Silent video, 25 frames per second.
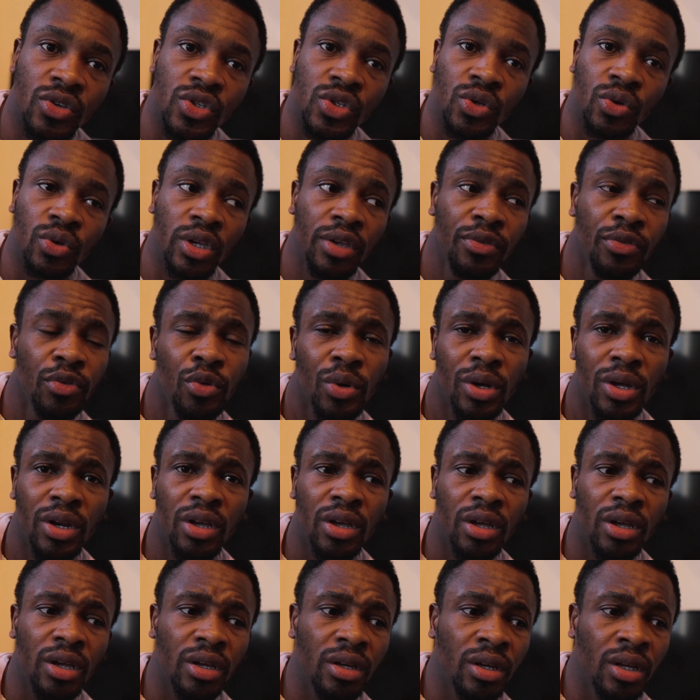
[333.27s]
So if you are
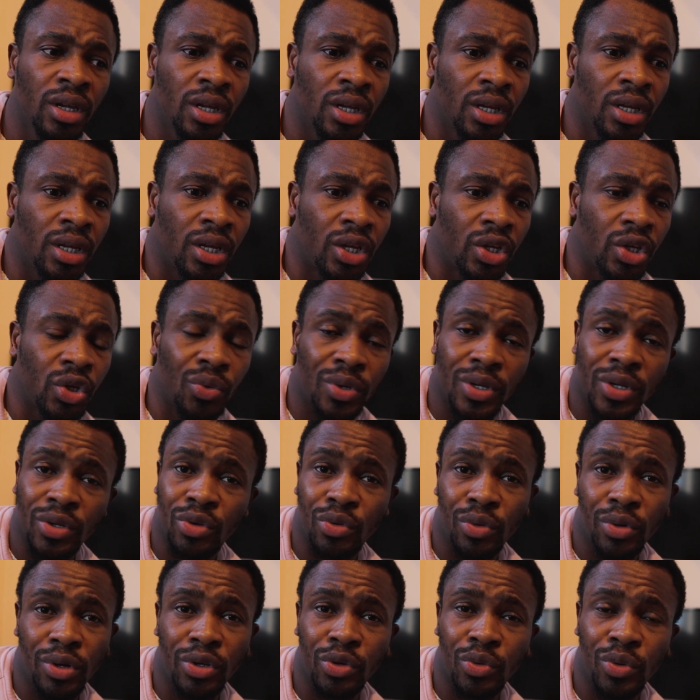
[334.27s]
there,
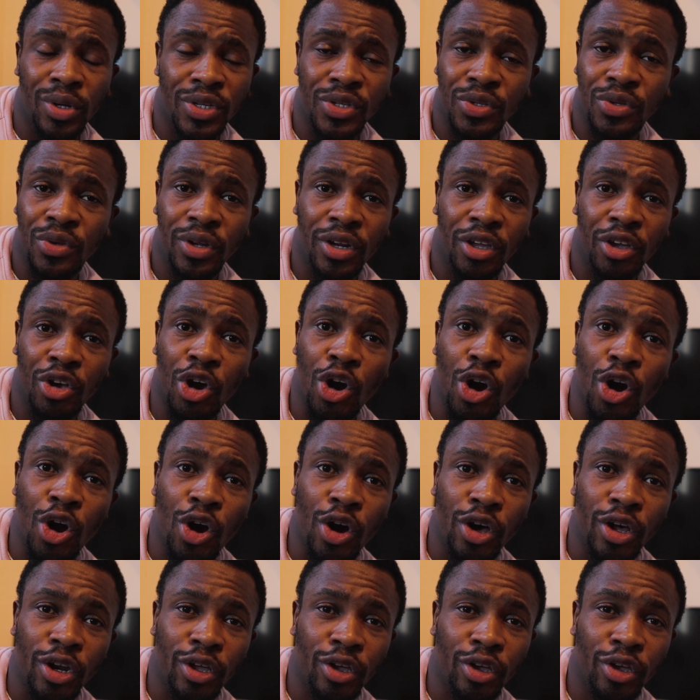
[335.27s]
you are studying
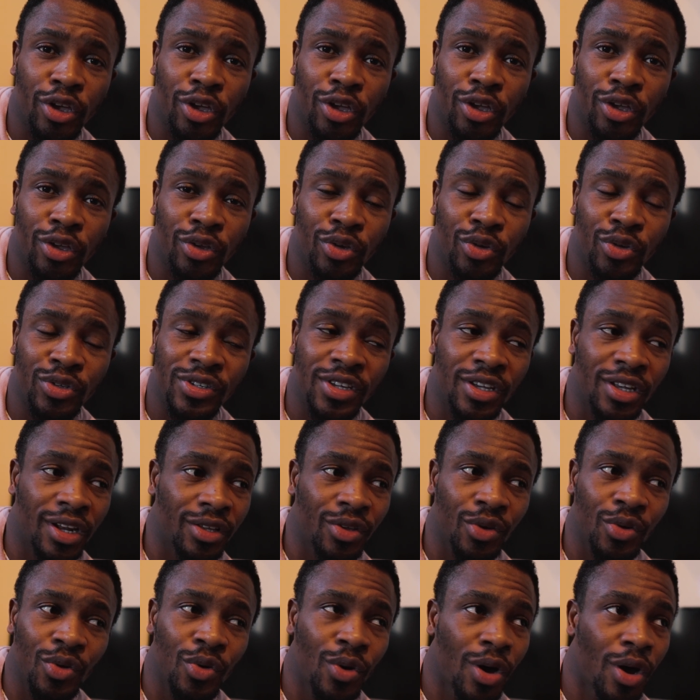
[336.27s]
hard and you say that,
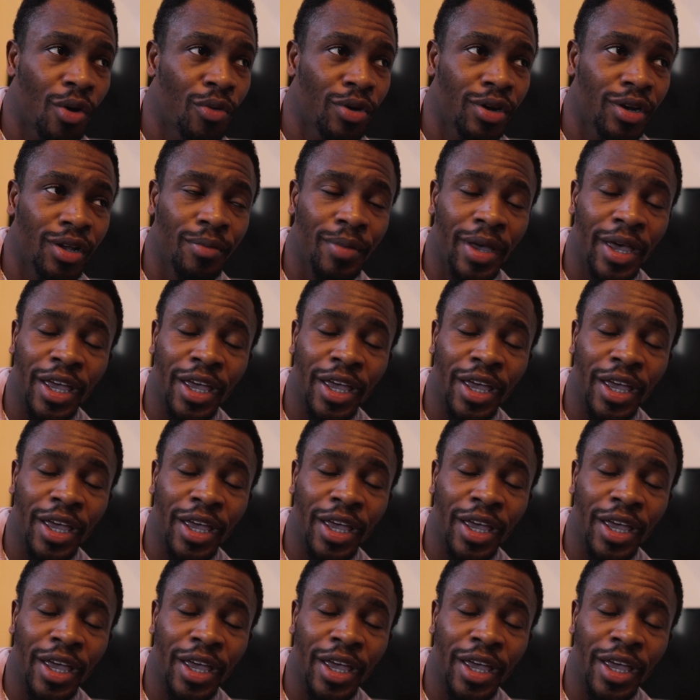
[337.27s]
oh, I want